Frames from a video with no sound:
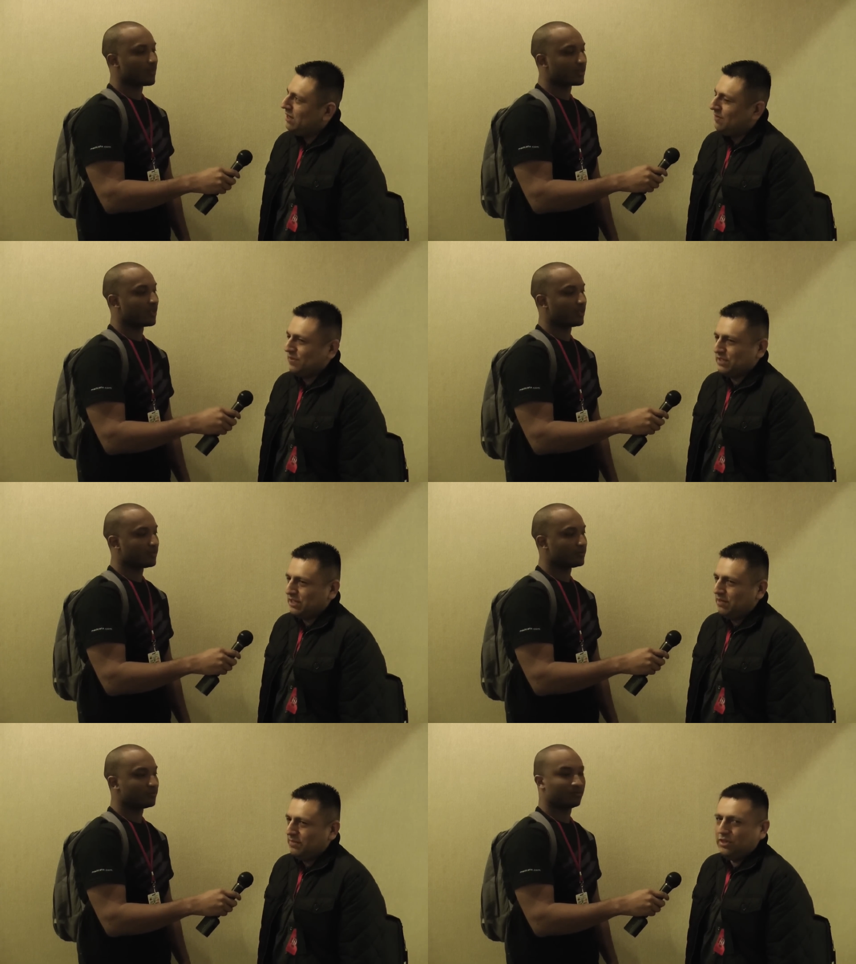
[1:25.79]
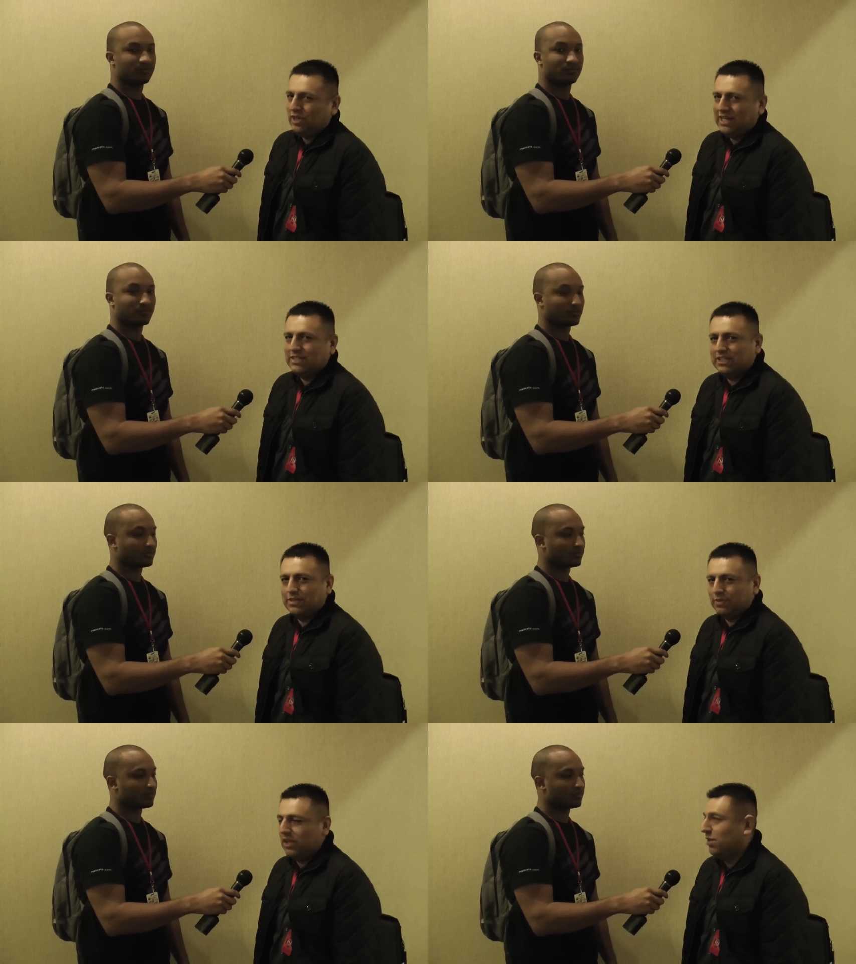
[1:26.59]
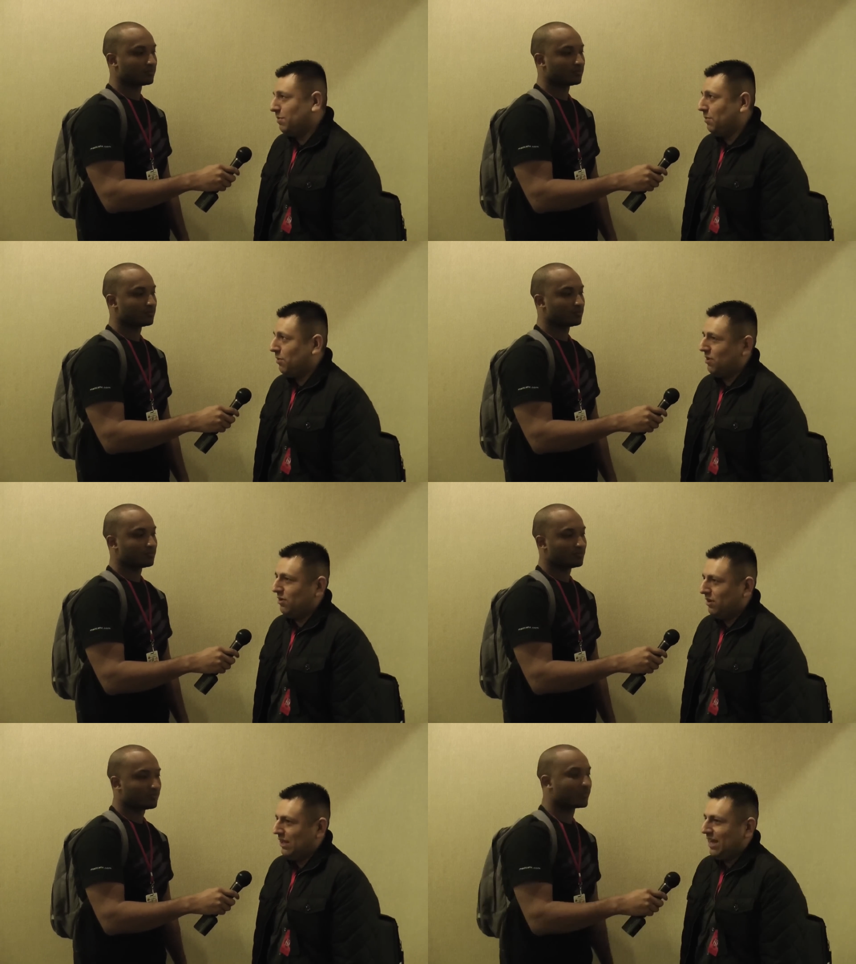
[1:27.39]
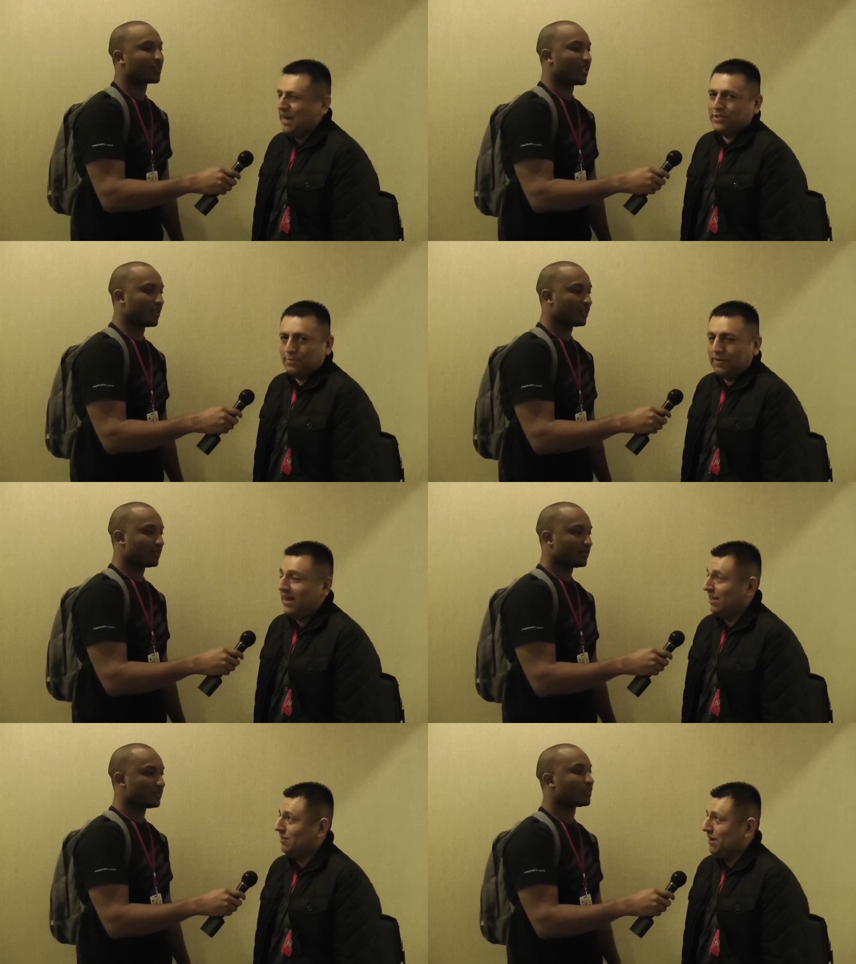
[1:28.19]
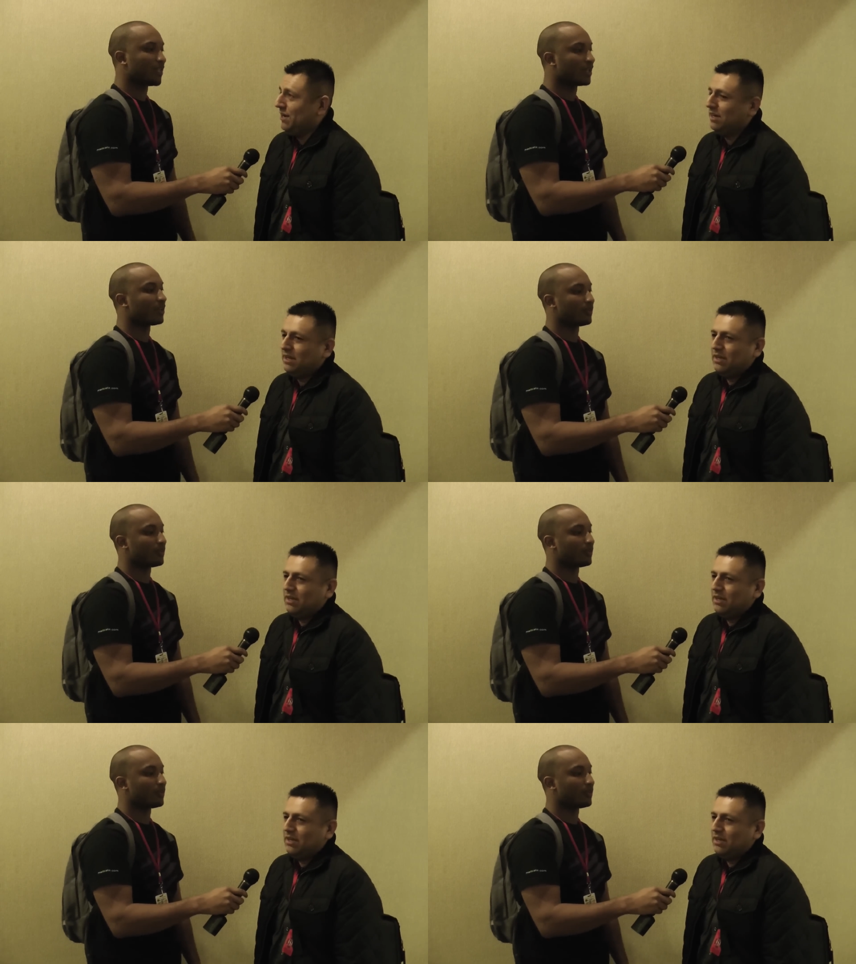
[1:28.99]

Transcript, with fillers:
Speaker 1: And for some, you guys need something a little bit more, like action packed, right?